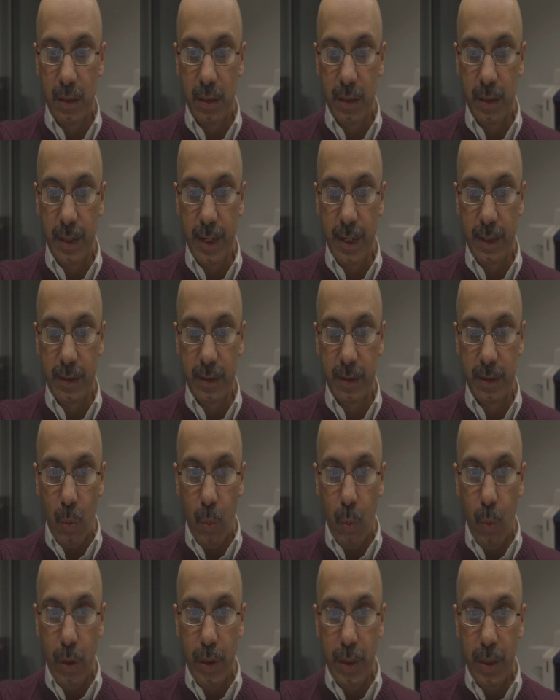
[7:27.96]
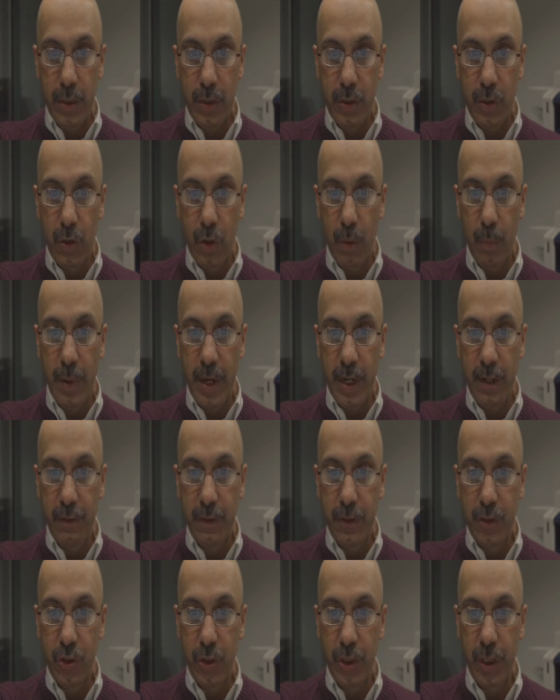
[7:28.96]
Next. What is your
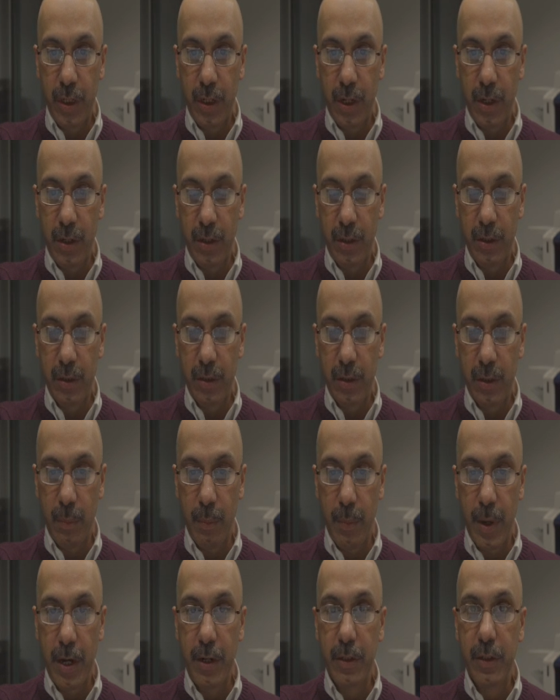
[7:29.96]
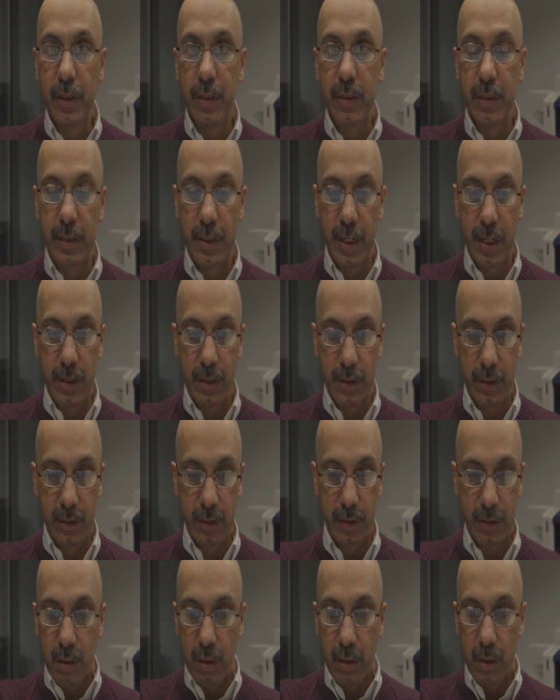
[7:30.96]
beneficiary current marital
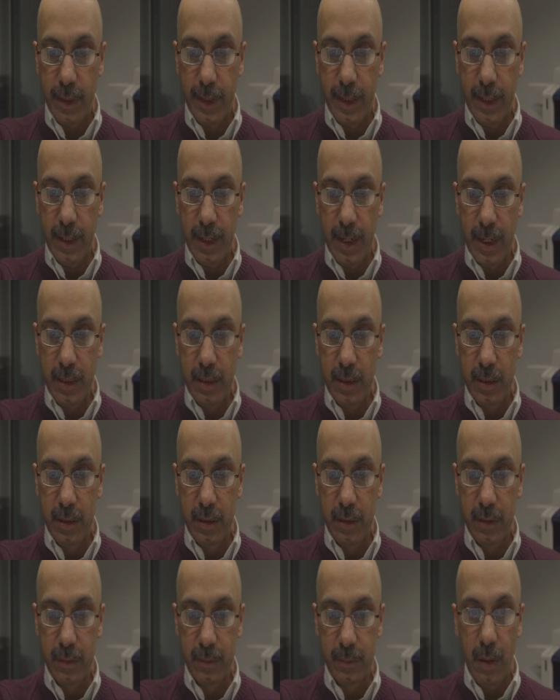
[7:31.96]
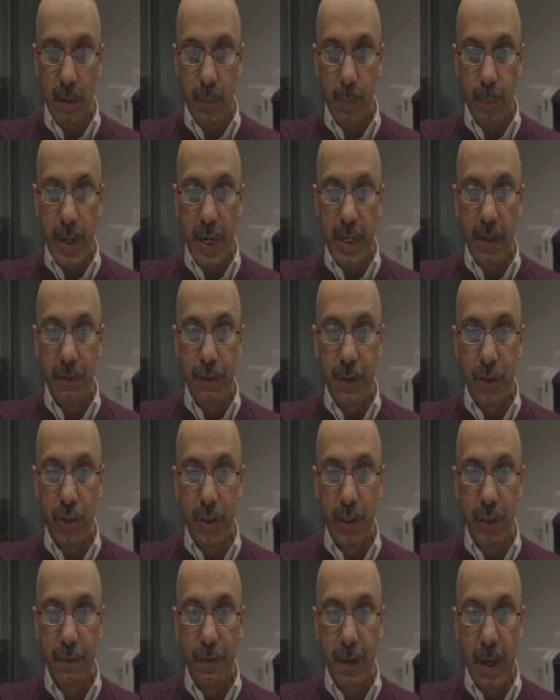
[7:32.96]
status? Click next.
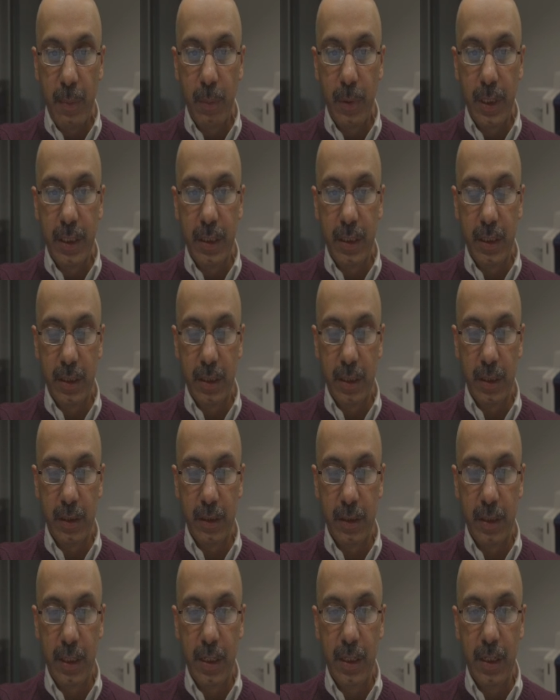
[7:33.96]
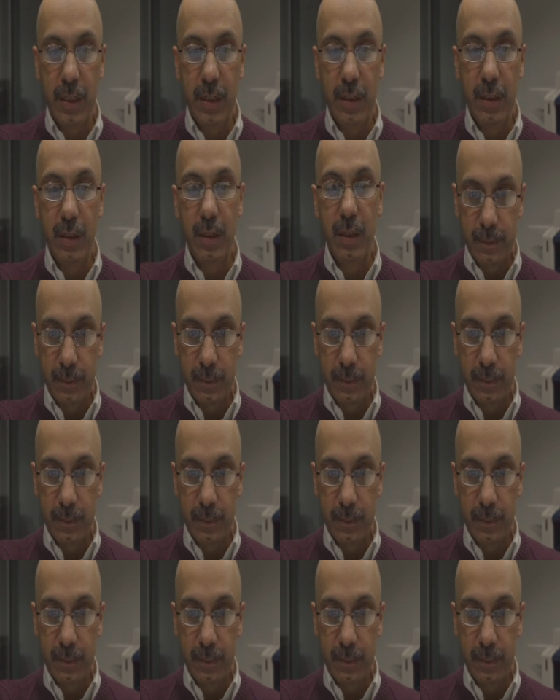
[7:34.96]
Beneficiary family details. Here,